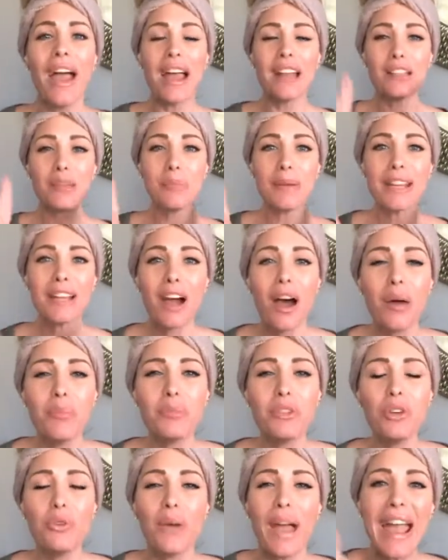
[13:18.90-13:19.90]
And to
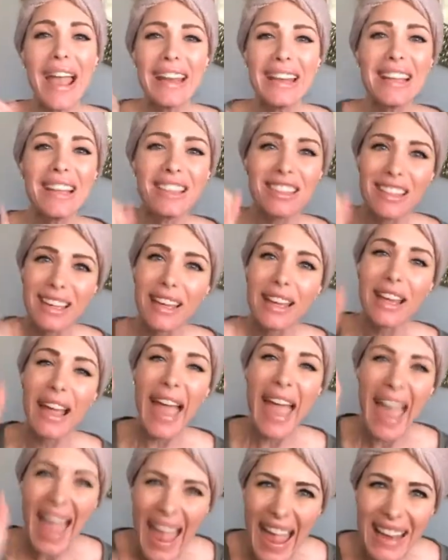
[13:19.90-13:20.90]
become new,
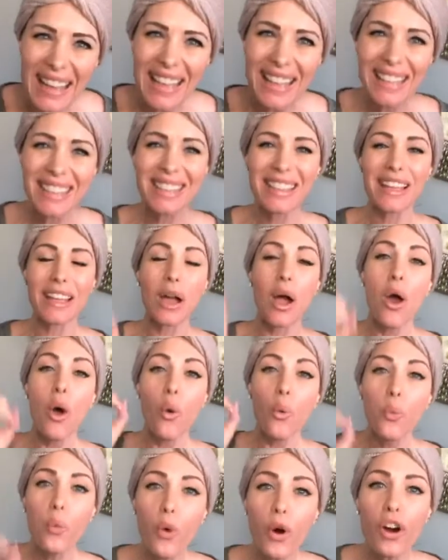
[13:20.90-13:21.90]
anything
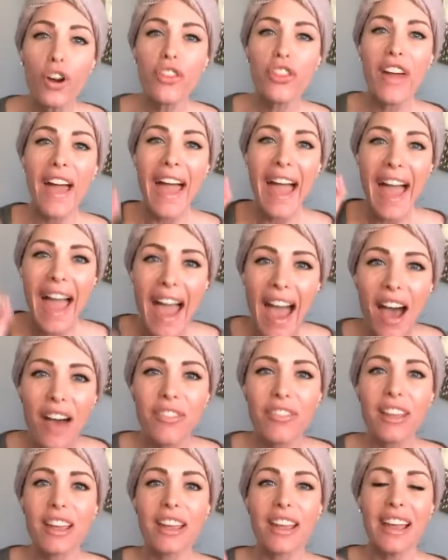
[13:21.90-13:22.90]
worth
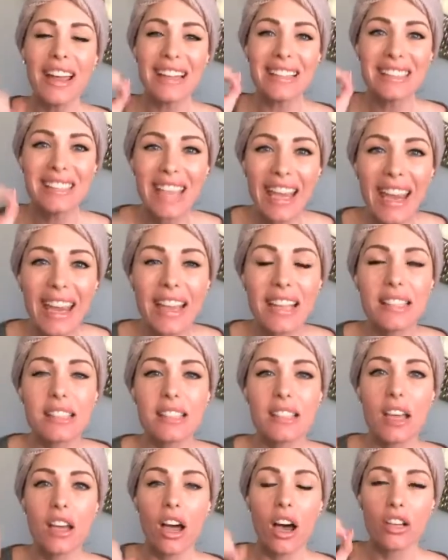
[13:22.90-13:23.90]
having
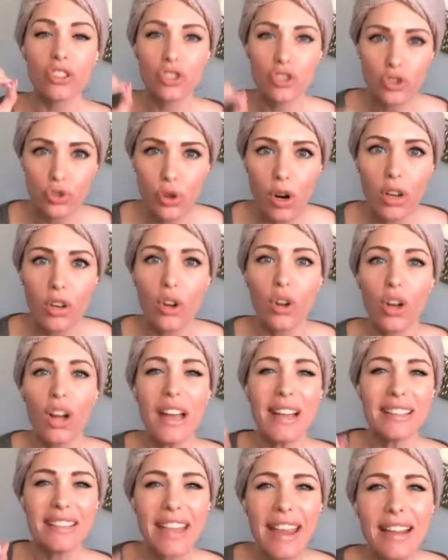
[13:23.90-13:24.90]
takes a struggle,
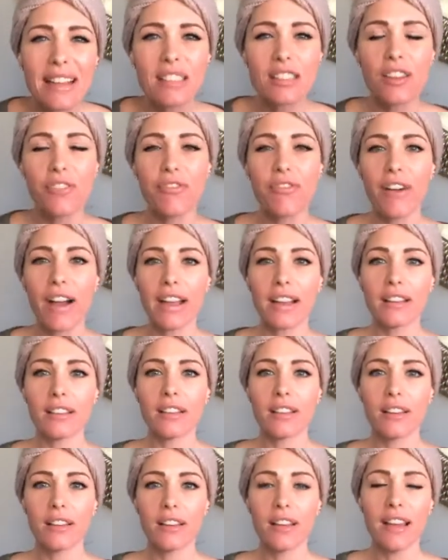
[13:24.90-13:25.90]
takes a fight.
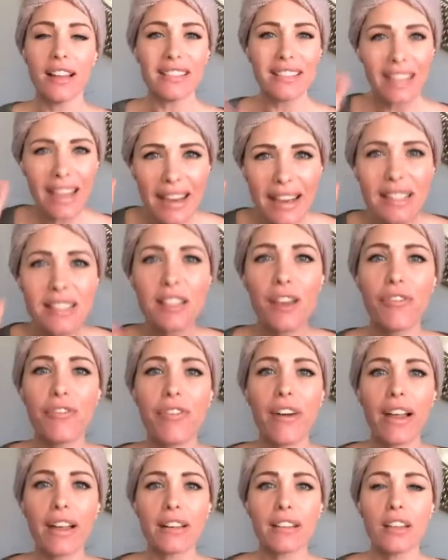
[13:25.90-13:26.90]
Takes a
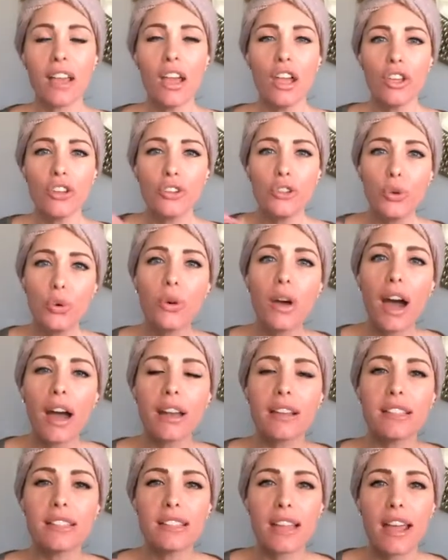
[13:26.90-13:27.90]
fight. You
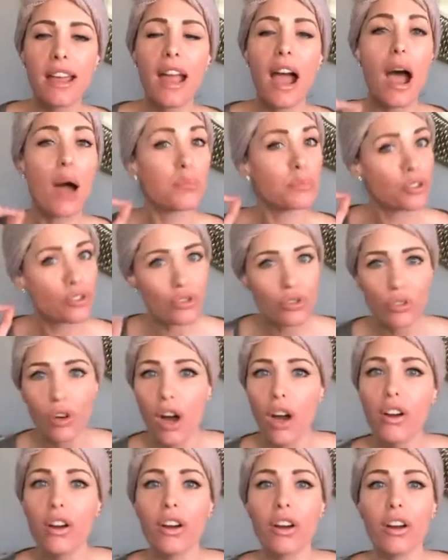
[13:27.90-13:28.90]
gotta say, I'm
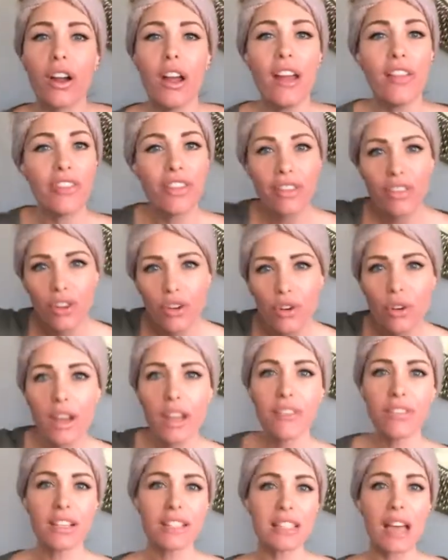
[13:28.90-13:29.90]
stronger than the
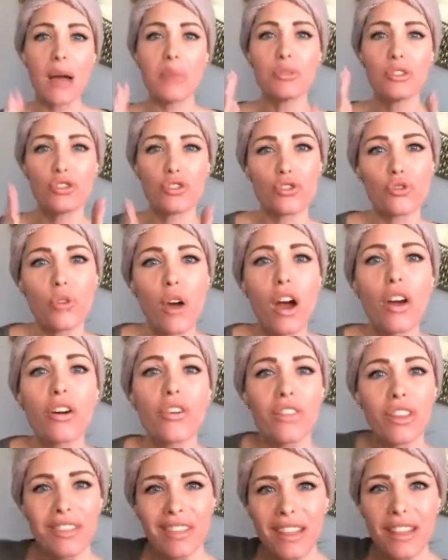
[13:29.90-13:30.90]
cravings. I'm stronger
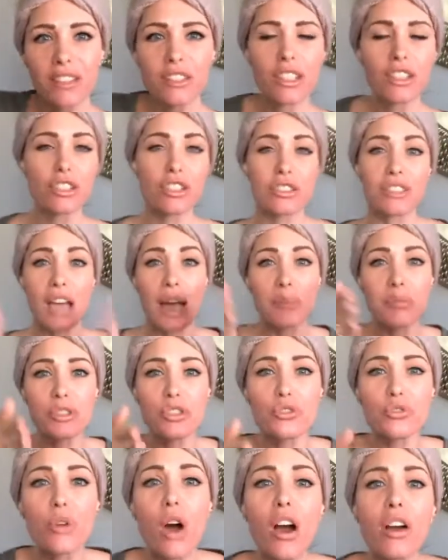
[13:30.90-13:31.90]
than the addictions. I'm
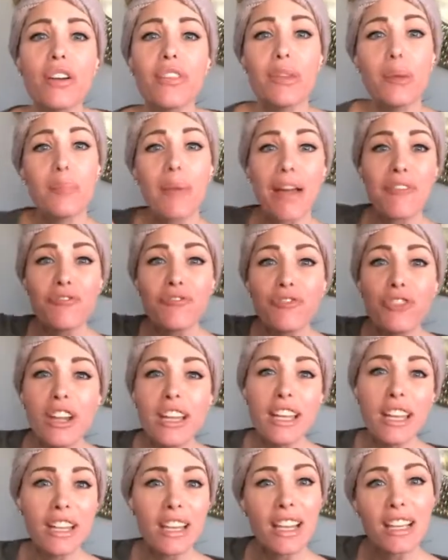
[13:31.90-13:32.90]
stronger than my
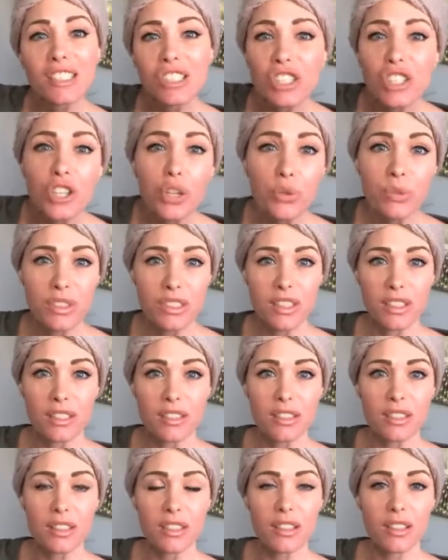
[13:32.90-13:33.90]
freaking
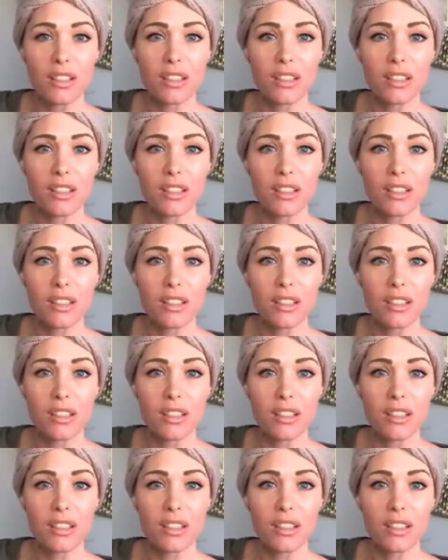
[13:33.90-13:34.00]
excuses.